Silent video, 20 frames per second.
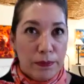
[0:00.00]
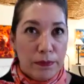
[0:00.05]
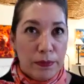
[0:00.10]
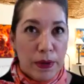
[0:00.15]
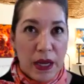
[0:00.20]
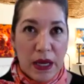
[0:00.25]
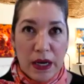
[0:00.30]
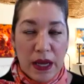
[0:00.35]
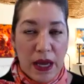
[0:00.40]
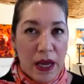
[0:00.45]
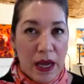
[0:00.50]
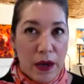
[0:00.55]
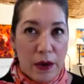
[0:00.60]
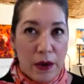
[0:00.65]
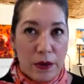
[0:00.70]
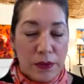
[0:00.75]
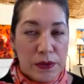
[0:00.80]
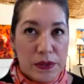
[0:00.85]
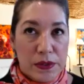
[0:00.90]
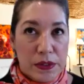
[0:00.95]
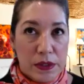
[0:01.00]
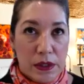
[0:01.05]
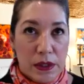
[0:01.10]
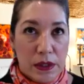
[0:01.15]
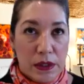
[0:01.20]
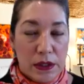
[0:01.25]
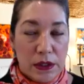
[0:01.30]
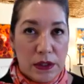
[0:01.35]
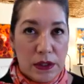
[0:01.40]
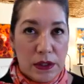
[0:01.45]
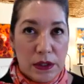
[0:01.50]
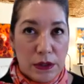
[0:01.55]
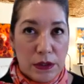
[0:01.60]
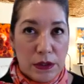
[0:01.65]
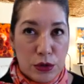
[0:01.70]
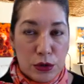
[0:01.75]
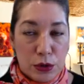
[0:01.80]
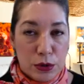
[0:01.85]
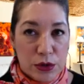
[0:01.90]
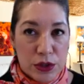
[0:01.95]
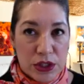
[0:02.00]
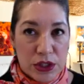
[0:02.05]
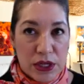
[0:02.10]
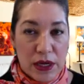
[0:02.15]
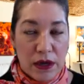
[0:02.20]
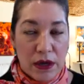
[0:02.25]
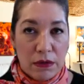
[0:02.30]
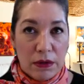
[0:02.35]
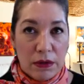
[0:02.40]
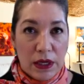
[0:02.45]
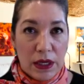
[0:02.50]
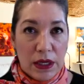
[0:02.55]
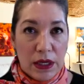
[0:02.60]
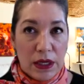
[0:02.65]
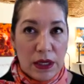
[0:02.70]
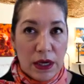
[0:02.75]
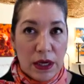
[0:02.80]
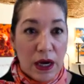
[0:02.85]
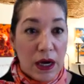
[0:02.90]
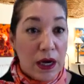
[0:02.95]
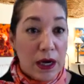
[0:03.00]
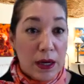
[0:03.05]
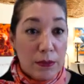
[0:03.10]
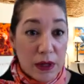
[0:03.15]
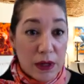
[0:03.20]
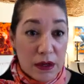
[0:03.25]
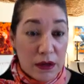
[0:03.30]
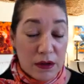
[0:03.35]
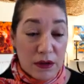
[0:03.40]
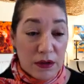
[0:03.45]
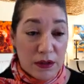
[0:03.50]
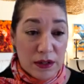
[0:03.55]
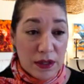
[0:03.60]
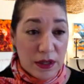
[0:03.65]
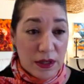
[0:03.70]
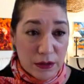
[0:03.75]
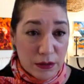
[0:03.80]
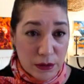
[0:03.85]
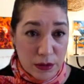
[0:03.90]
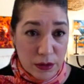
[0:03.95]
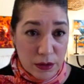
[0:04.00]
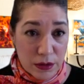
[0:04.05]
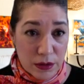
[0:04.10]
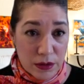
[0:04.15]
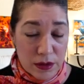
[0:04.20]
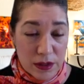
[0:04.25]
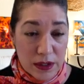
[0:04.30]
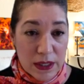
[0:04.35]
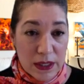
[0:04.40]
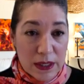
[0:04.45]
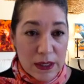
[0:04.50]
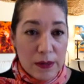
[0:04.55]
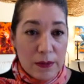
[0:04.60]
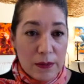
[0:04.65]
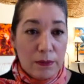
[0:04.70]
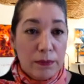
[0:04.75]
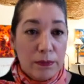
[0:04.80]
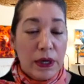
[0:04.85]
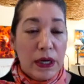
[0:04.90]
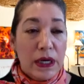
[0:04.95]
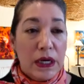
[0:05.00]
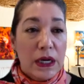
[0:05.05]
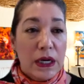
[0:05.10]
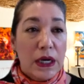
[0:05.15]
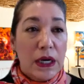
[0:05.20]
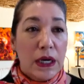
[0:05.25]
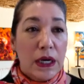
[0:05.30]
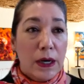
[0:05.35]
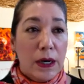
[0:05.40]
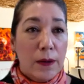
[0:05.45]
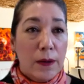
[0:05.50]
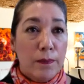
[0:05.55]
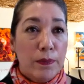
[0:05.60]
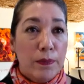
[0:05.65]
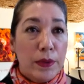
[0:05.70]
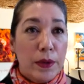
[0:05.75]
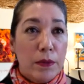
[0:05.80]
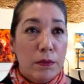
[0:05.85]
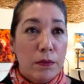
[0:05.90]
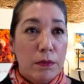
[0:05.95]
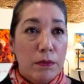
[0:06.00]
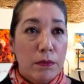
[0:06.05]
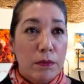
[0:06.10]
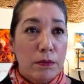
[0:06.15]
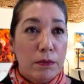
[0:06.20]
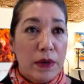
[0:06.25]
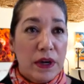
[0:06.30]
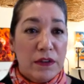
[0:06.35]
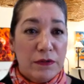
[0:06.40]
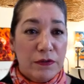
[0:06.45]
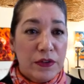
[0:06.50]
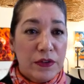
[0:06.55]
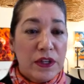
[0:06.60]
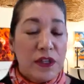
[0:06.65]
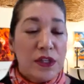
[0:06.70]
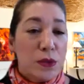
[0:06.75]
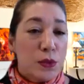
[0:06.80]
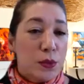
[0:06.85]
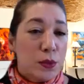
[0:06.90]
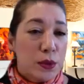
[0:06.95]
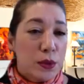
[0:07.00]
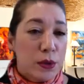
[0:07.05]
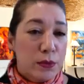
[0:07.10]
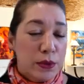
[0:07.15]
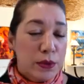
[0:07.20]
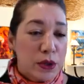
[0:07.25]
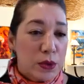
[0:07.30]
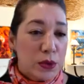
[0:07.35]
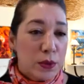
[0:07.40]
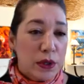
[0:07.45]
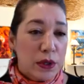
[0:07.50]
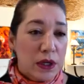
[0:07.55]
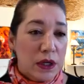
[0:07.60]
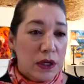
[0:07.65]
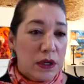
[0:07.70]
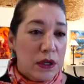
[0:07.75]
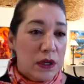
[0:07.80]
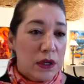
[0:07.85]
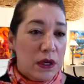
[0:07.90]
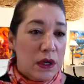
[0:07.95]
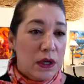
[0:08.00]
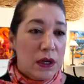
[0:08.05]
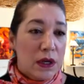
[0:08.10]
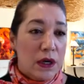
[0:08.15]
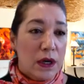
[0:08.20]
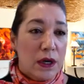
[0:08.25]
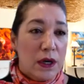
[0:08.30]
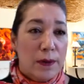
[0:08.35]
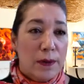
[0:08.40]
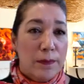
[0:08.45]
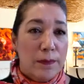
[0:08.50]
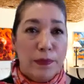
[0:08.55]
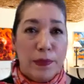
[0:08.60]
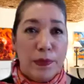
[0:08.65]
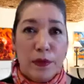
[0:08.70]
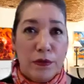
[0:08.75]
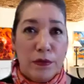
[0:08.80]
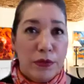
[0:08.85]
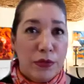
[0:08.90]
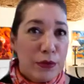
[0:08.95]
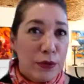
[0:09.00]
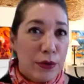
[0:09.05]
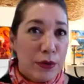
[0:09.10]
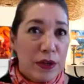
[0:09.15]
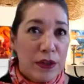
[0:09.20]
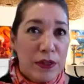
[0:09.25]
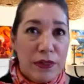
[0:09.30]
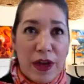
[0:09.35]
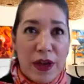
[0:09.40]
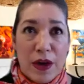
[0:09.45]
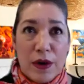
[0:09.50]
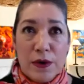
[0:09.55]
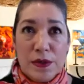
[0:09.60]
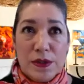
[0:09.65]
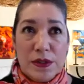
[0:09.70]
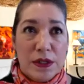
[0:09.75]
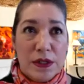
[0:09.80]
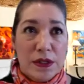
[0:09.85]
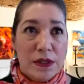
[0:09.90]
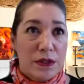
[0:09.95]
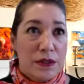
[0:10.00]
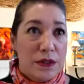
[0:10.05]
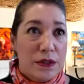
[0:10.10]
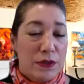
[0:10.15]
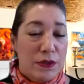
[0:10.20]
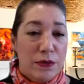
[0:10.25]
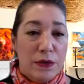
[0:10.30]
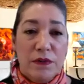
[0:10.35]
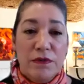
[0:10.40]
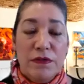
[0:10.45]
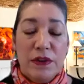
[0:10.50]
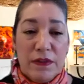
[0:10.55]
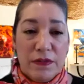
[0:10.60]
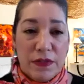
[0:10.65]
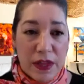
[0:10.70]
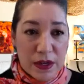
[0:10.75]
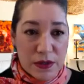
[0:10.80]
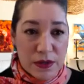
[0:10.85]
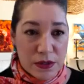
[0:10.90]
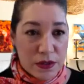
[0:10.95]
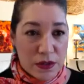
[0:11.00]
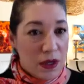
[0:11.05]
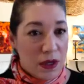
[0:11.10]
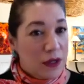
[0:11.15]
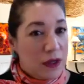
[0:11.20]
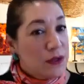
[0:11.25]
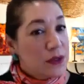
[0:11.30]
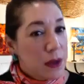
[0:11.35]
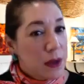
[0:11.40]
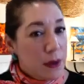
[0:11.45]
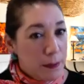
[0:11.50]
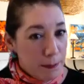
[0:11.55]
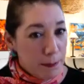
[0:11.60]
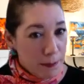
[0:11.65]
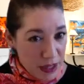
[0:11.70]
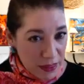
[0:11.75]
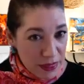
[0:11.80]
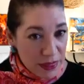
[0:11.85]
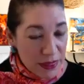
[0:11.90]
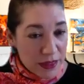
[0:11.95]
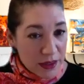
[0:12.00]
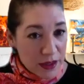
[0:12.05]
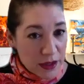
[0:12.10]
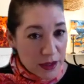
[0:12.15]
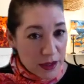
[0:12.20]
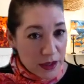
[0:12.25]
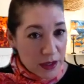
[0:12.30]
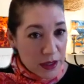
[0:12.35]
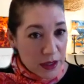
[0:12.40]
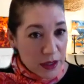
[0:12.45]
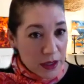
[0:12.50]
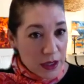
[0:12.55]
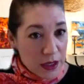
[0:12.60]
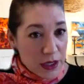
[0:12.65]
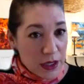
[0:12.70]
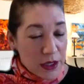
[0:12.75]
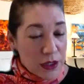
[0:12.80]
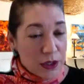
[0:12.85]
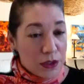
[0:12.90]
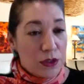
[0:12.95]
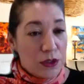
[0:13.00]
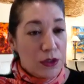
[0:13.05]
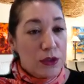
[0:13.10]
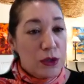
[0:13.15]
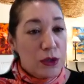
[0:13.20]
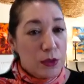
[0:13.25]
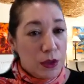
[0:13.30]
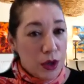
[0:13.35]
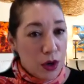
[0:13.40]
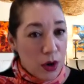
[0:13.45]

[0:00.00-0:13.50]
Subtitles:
penthouse in Georgetown, and I am not an Art Deco girl, but my fees were between $30,000 to $35,000 a month to do an